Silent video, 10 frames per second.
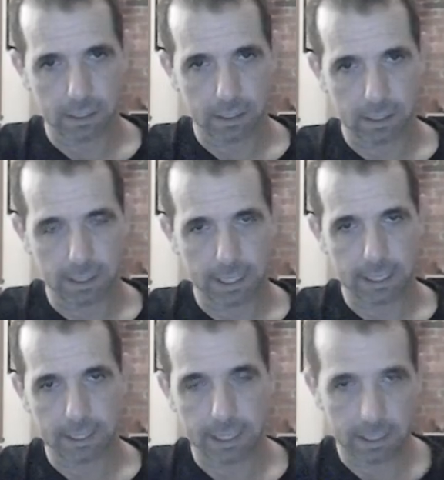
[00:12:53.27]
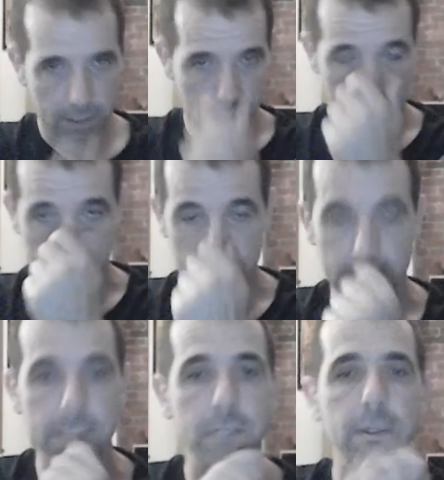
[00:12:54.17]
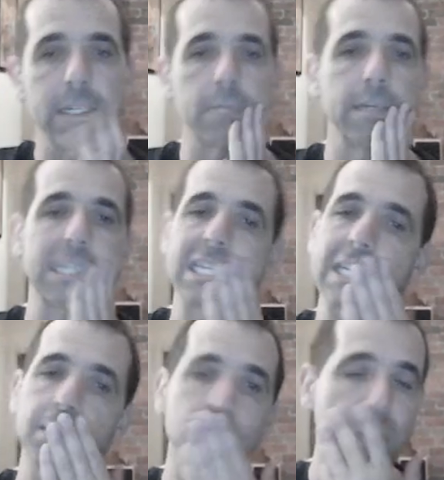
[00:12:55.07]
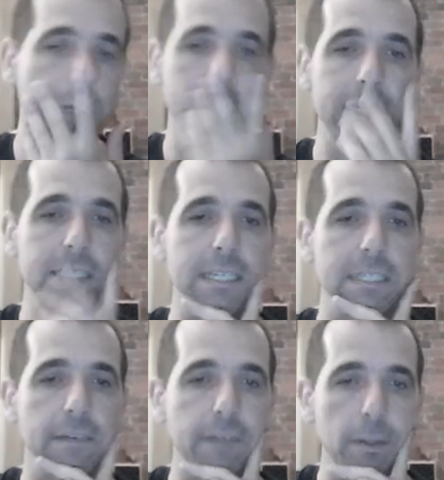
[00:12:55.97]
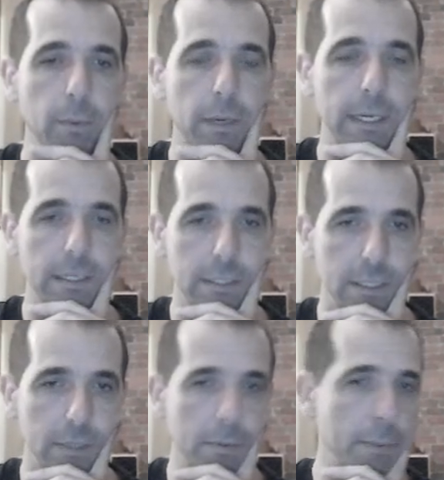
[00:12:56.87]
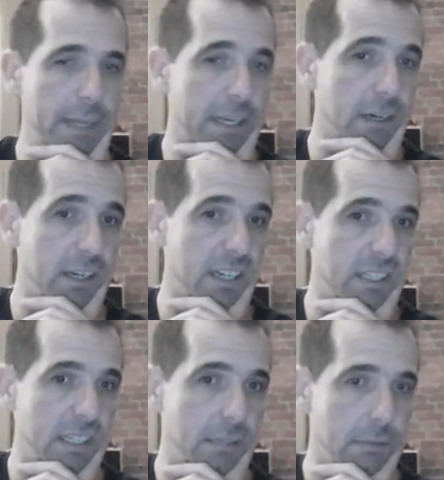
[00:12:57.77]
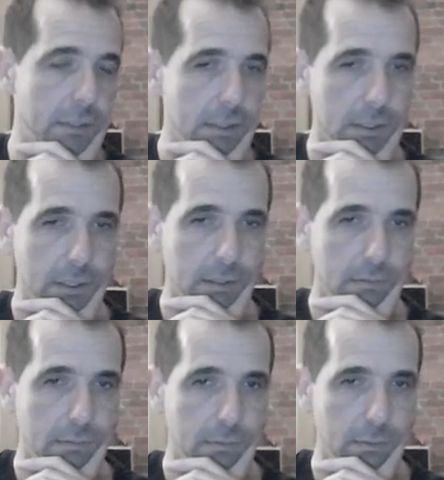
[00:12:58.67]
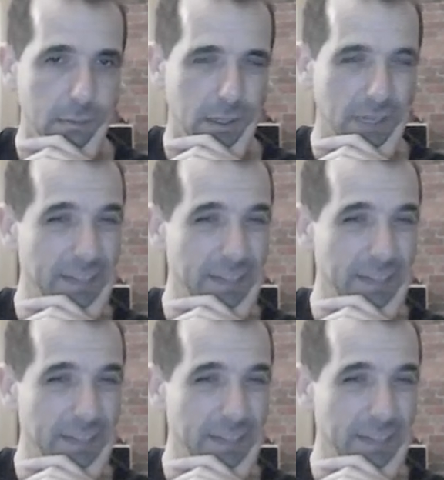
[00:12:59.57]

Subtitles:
They're the corresponding squares, basically. And there's nothing that white can do. Remember, they can't go to, I don't think they